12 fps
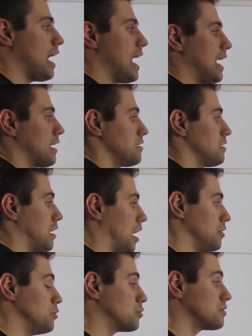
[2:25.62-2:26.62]
And a
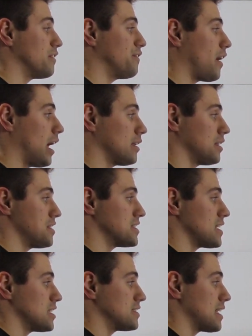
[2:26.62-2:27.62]
nucleophile in the
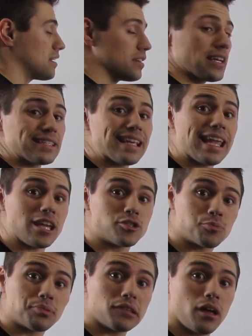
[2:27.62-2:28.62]
sense that it likes
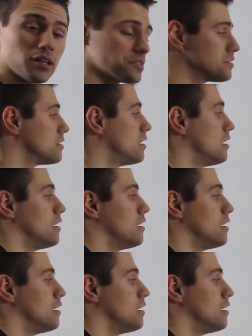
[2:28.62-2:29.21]
H+. plus.